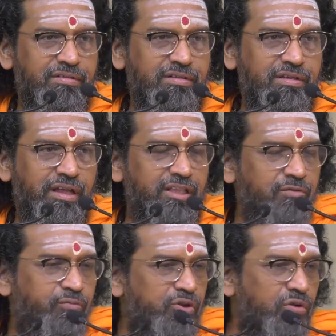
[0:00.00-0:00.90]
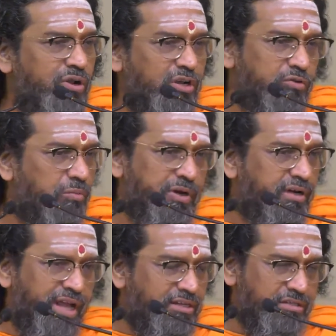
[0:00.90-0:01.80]
And therefore you will be
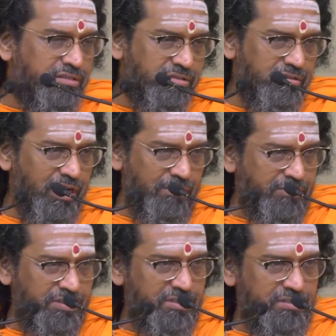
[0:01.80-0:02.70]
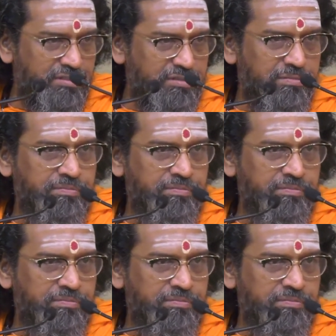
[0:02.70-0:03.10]
detached after this.